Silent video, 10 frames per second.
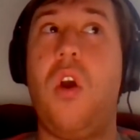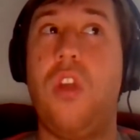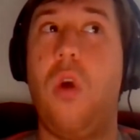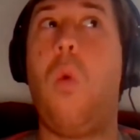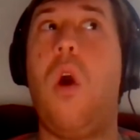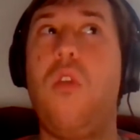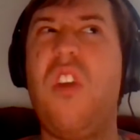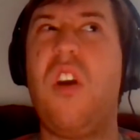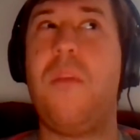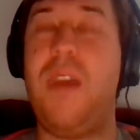The one
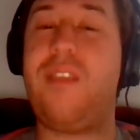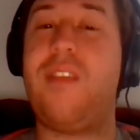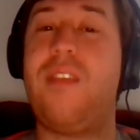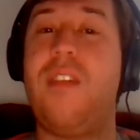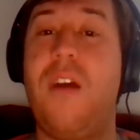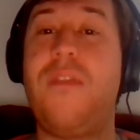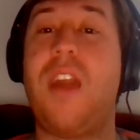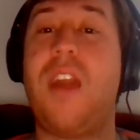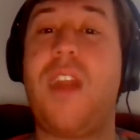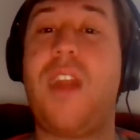real miss of
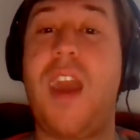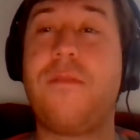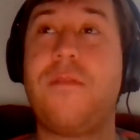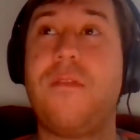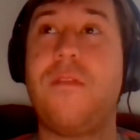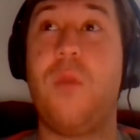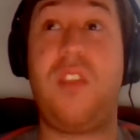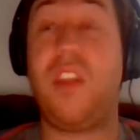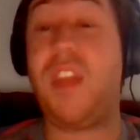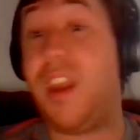that staff
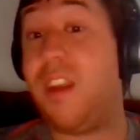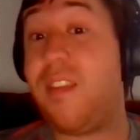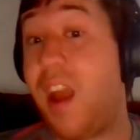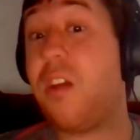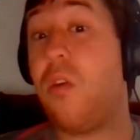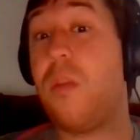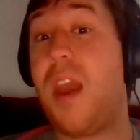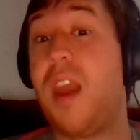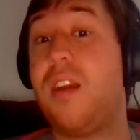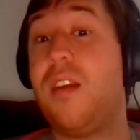was that they didn't sign a
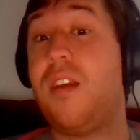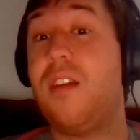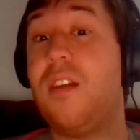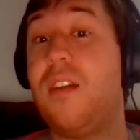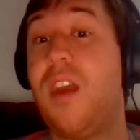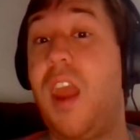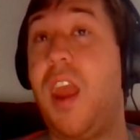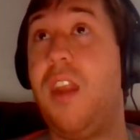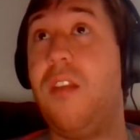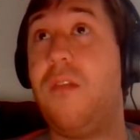quarterback,
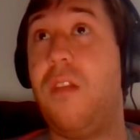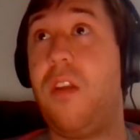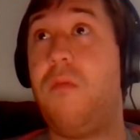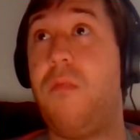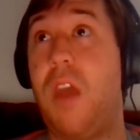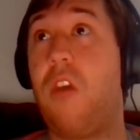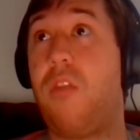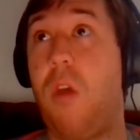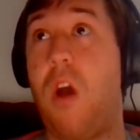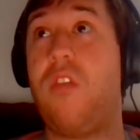and they
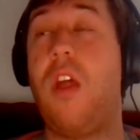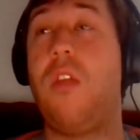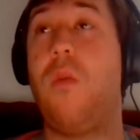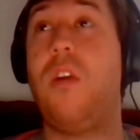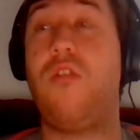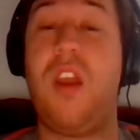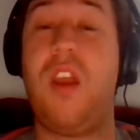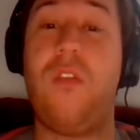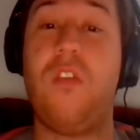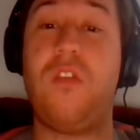also lost another one to
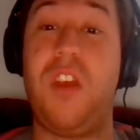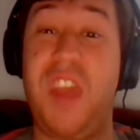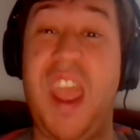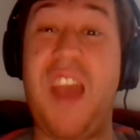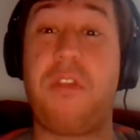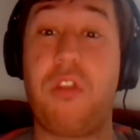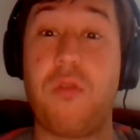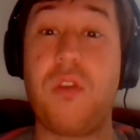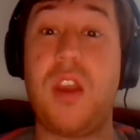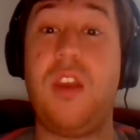transfer. So they only have
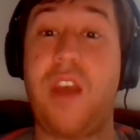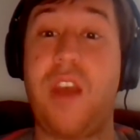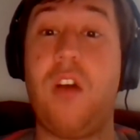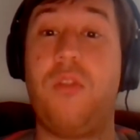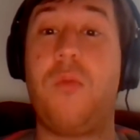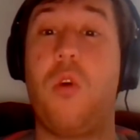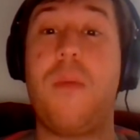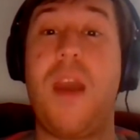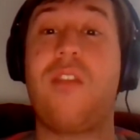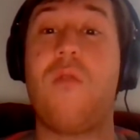three scholarship
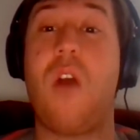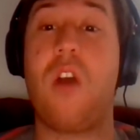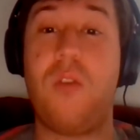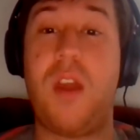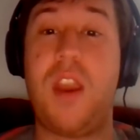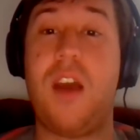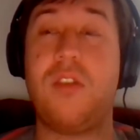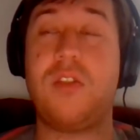quarterbacks on roster right now.